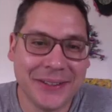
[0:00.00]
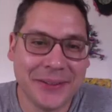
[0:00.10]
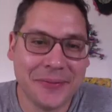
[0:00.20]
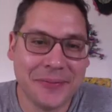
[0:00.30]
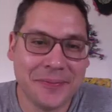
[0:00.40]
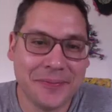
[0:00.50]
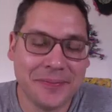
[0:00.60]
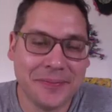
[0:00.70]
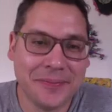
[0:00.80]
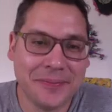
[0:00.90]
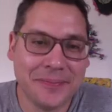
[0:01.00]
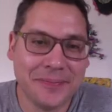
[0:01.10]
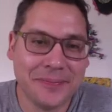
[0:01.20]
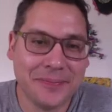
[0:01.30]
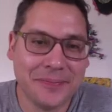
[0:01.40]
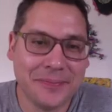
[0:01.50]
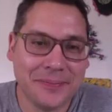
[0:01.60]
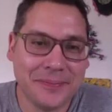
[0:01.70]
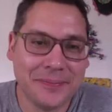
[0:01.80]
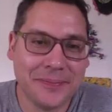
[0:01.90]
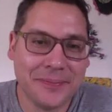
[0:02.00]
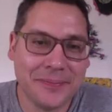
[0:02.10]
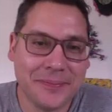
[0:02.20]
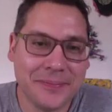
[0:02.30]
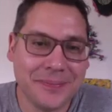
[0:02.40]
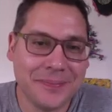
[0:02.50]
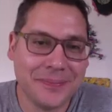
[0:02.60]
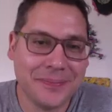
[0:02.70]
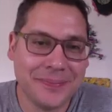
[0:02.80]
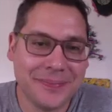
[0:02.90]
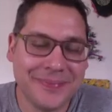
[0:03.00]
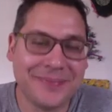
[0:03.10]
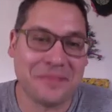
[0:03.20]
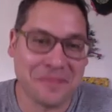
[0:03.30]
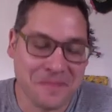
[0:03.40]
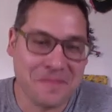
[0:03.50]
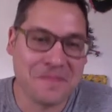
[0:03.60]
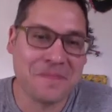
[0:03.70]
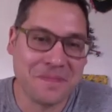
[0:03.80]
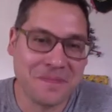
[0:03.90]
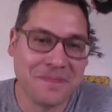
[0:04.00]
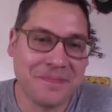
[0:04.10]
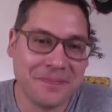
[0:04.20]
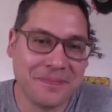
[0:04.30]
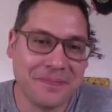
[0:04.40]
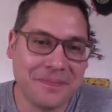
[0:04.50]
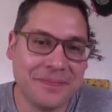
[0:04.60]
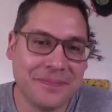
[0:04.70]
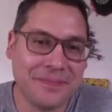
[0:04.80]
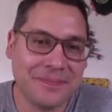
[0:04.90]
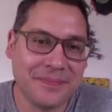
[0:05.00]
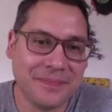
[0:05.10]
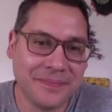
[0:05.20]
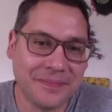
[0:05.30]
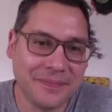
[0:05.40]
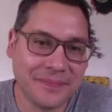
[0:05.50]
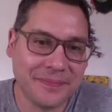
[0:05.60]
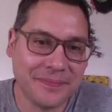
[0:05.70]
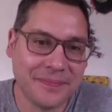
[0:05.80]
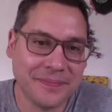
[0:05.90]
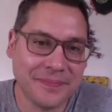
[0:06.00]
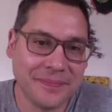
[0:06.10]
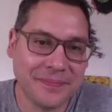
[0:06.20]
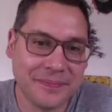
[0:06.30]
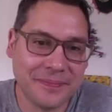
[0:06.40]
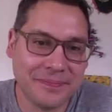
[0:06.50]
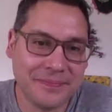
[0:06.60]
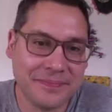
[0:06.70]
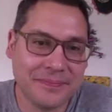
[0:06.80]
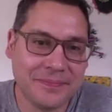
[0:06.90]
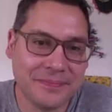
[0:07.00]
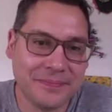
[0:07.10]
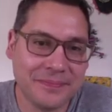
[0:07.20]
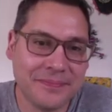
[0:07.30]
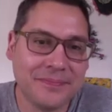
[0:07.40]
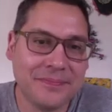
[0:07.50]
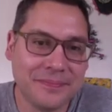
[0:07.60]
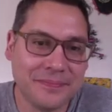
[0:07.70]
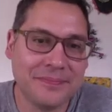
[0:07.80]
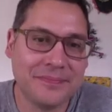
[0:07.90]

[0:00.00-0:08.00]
[no speech]